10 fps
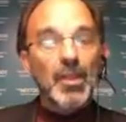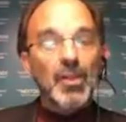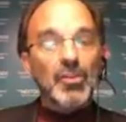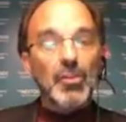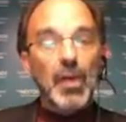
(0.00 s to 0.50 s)

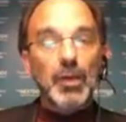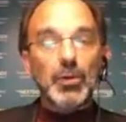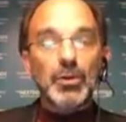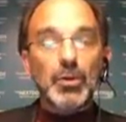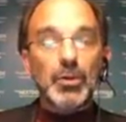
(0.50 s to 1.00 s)
So I will
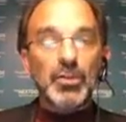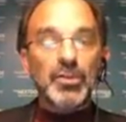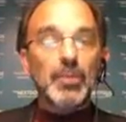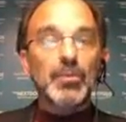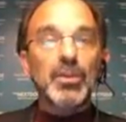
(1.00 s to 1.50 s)
encourage
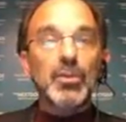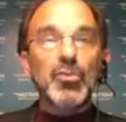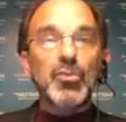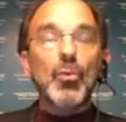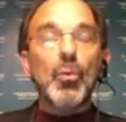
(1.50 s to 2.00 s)
them to
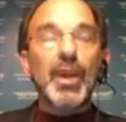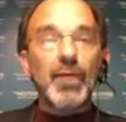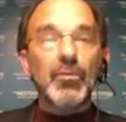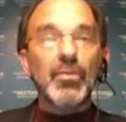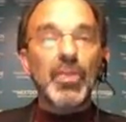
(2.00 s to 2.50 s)
use
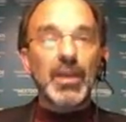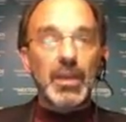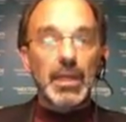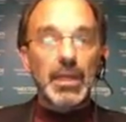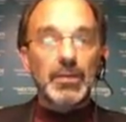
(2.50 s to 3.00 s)
whatever they
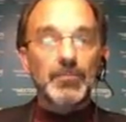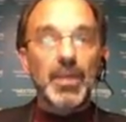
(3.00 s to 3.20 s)
can.